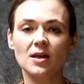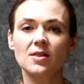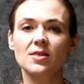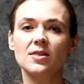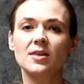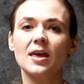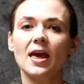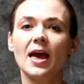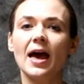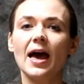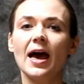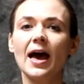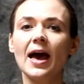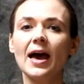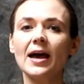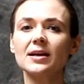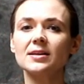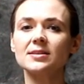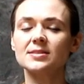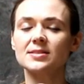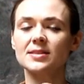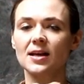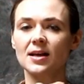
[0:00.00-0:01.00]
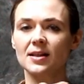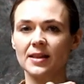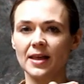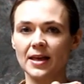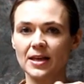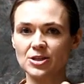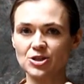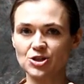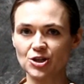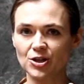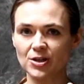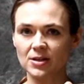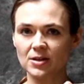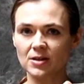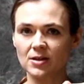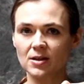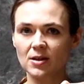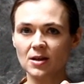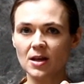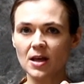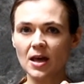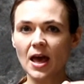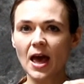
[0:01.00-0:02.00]
the exhalation,
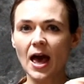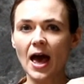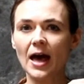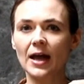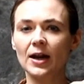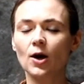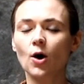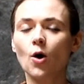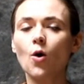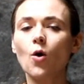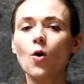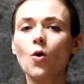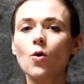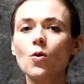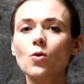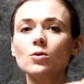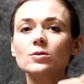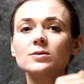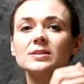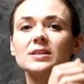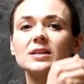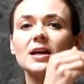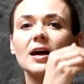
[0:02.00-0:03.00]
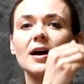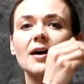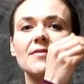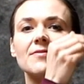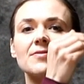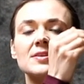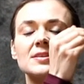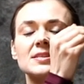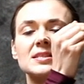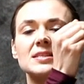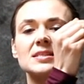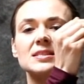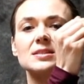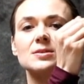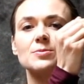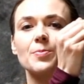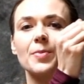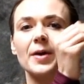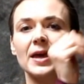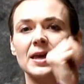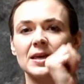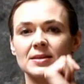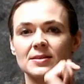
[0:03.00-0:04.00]
and a holding of the
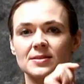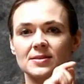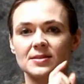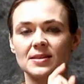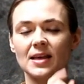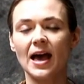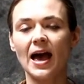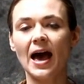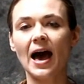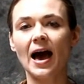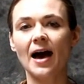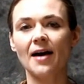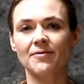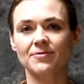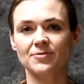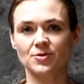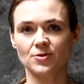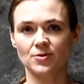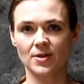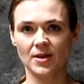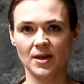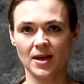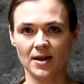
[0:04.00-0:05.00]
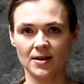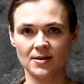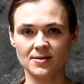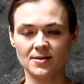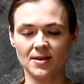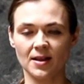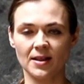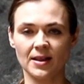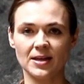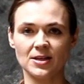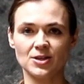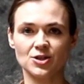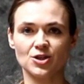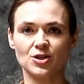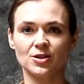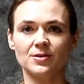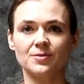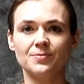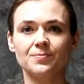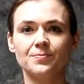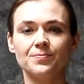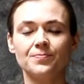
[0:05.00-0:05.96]
space after the exhalation.